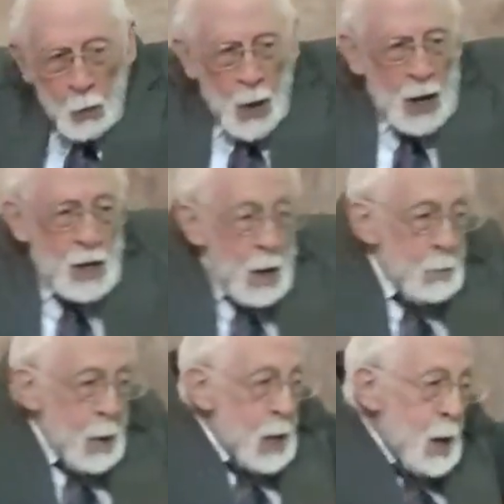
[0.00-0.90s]
when
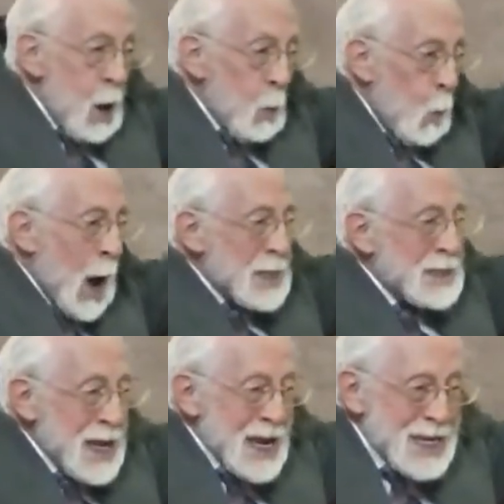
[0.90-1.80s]

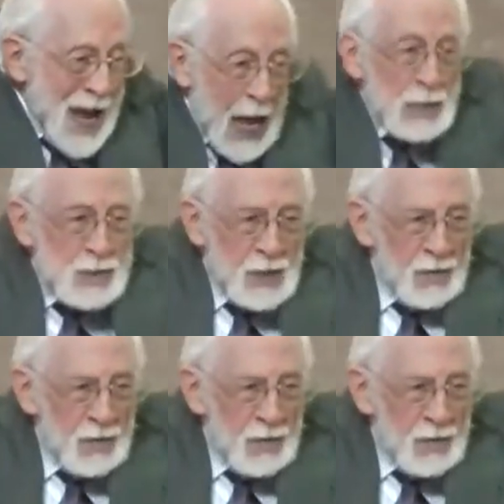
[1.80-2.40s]
one tenth